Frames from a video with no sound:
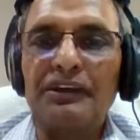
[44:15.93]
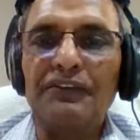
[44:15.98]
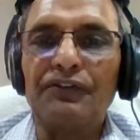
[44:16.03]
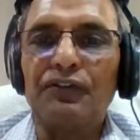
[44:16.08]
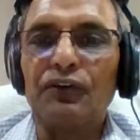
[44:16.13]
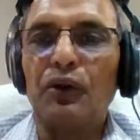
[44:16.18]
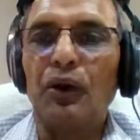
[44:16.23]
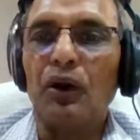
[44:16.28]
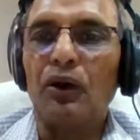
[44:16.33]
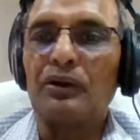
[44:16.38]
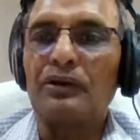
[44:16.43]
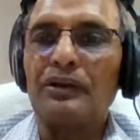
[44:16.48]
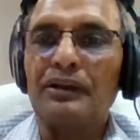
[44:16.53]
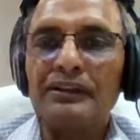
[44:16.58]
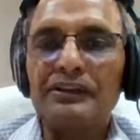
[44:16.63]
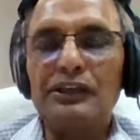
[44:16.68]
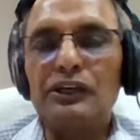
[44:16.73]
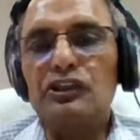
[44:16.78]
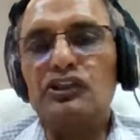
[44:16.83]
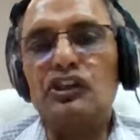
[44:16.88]
If
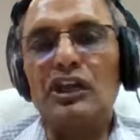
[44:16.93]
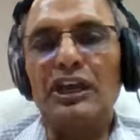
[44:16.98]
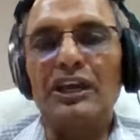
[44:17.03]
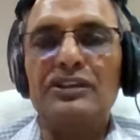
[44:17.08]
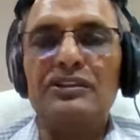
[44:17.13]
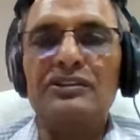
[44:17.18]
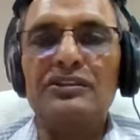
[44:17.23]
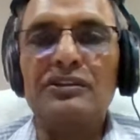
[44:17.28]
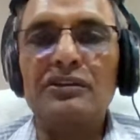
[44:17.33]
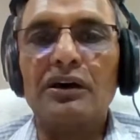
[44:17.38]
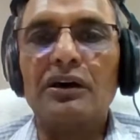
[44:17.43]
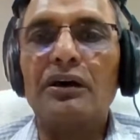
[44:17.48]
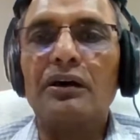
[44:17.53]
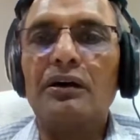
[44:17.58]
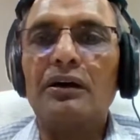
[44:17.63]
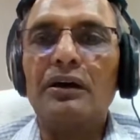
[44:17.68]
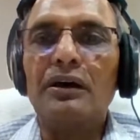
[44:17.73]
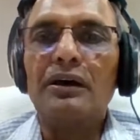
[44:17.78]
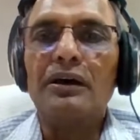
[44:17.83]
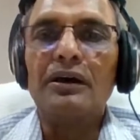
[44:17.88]
not, then change
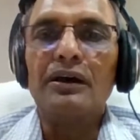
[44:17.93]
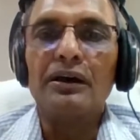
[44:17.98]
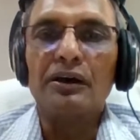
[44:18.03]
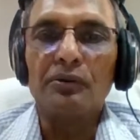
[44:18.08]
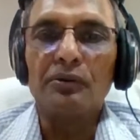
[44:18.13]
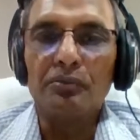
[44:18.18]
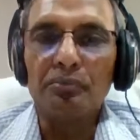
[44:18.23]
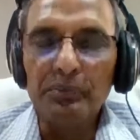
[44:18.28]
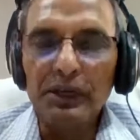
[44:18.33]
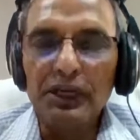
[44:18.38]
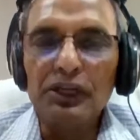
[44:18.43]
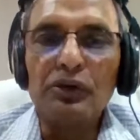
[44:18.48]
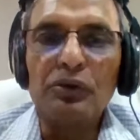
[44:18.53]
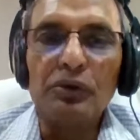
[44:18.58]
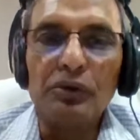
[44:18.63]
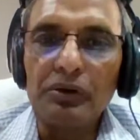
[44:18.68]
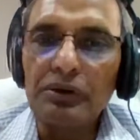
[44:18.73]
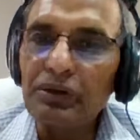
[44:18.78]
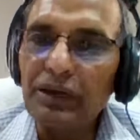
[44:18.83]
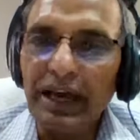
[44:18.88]

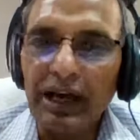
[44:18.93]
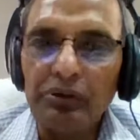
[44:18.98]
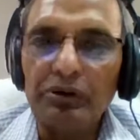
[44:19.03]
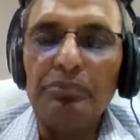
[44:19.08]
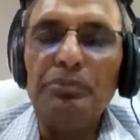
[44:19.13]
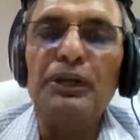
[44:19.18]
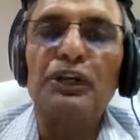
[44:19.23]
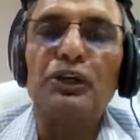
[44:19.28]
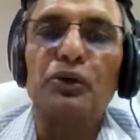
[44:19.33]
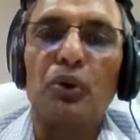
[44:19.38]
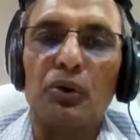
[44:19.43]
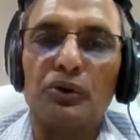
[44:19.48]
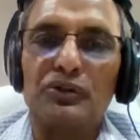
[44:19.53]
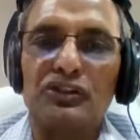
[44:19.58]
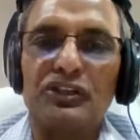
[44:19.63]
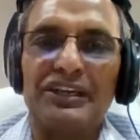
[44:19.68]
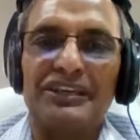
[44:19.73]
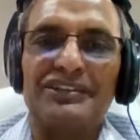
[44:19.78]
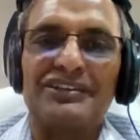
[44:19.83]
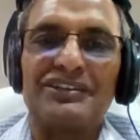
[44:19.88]
have a
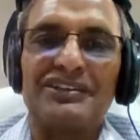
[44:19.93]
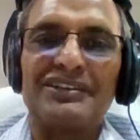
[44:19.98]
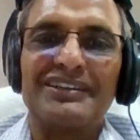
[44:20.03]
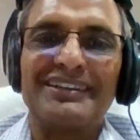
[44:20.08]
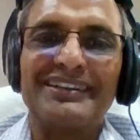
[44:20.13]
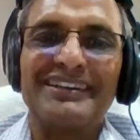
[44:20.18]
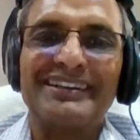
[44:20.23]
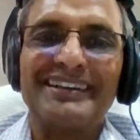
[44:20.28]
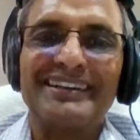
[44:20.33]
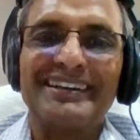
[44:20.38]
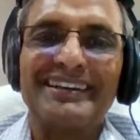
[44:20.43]
mid-course change.